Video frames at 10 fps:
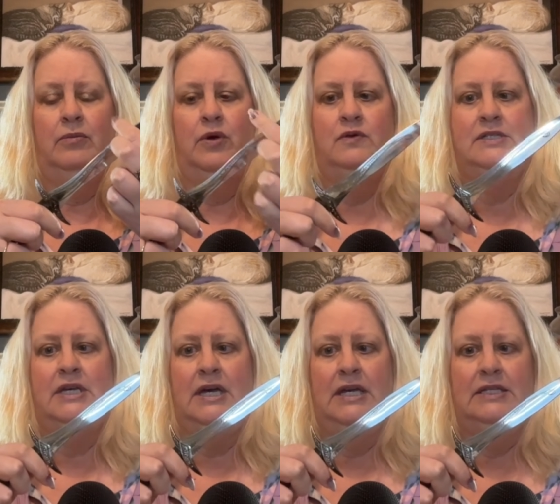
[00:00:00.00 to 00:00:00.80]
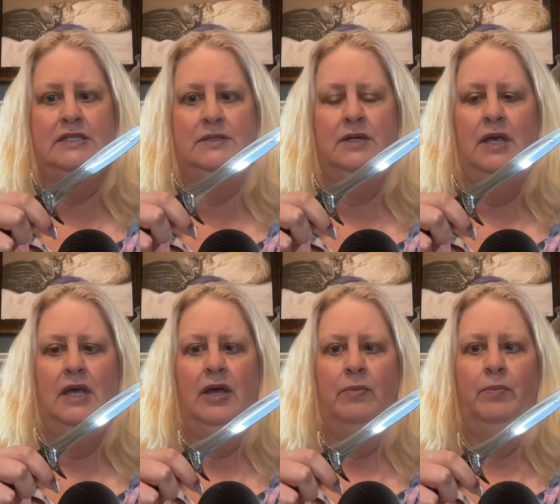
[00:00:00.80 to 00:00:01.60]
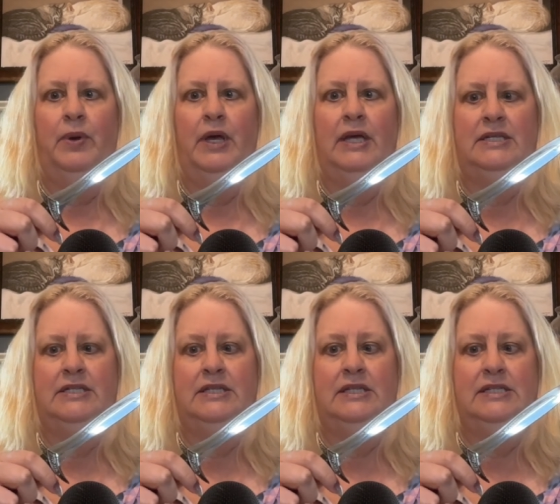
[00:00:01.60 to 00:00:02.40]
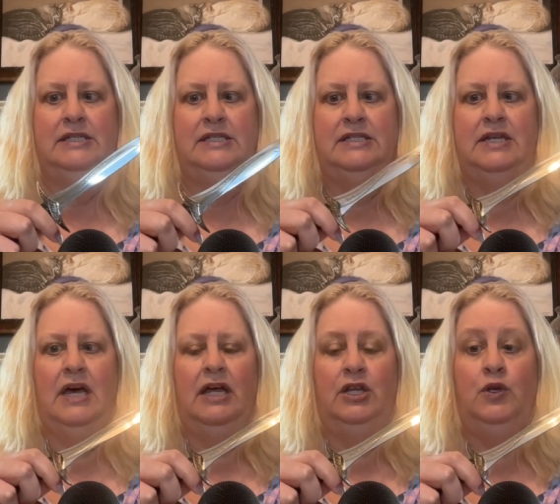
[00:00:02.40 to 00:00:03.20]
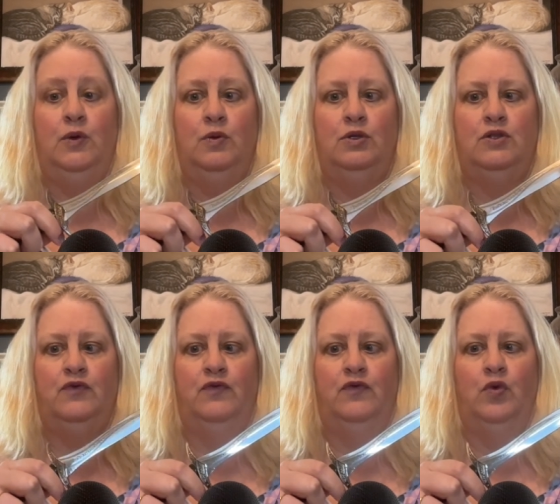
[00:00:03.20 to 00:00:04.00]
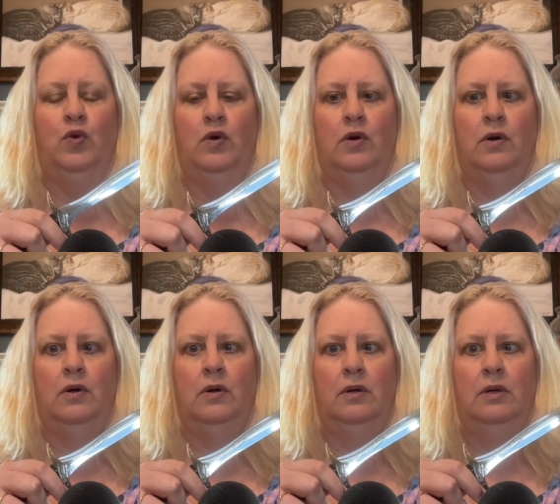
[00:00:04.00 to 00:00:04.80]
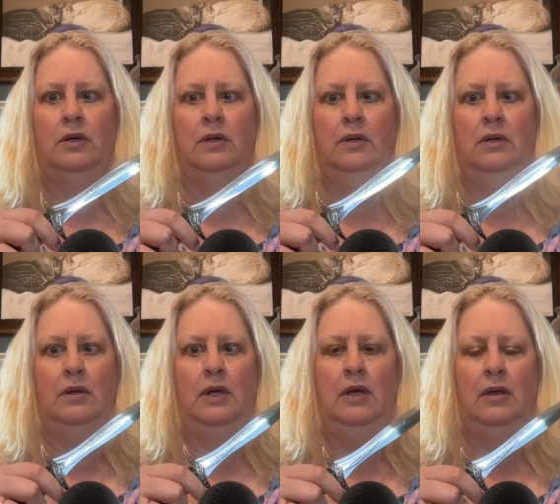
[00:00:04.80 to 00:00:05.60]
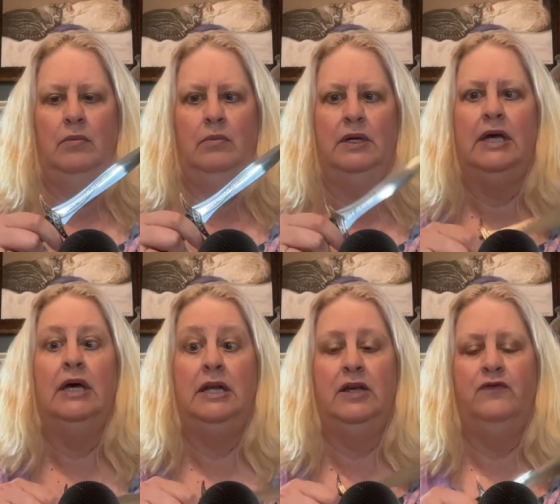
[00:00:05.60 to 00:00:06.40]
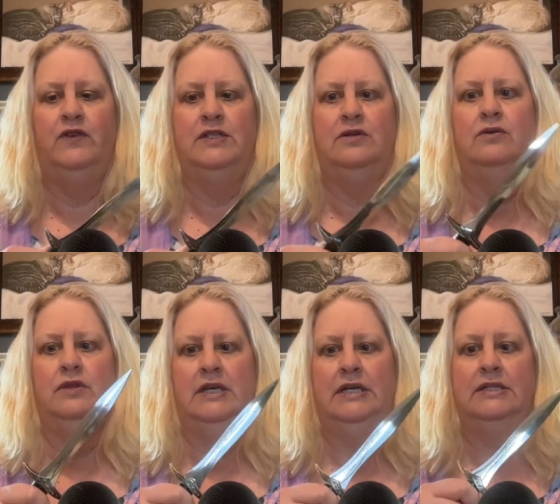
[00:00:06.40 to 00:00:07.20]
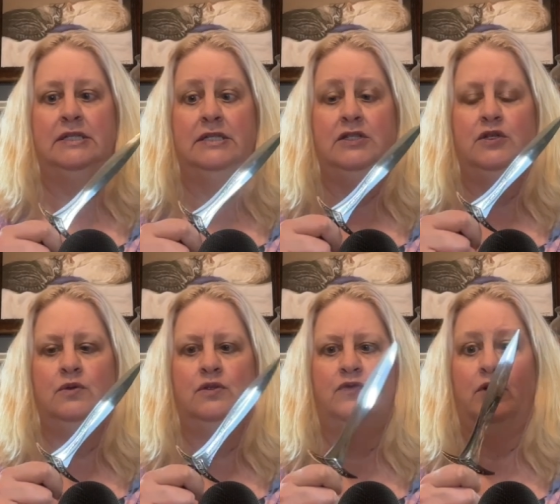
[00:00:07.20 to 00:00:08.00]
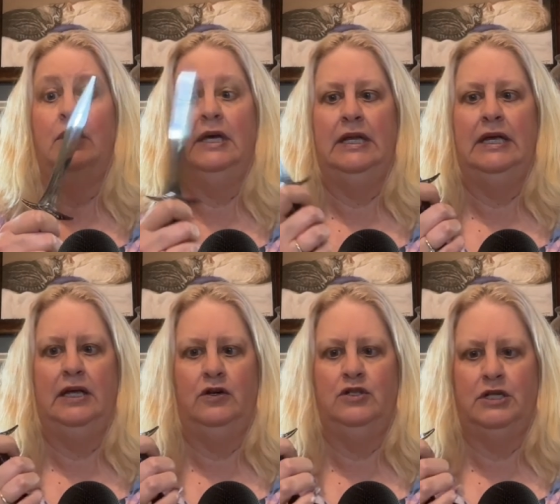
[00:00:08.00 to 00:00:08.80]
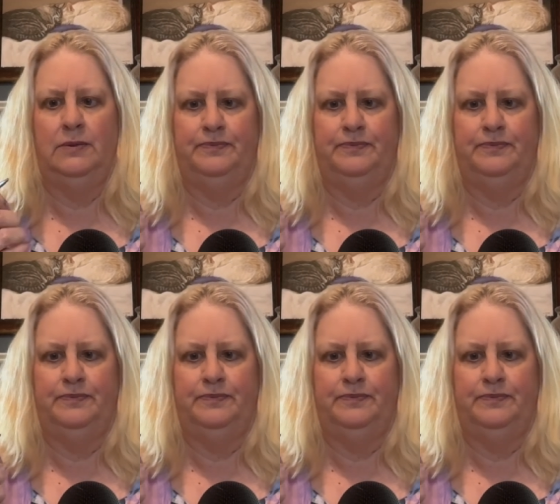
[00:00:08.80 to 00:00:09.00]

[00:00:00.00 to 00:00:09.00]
both sides, but this is not used for cutting physical things. This is used for cutting energy.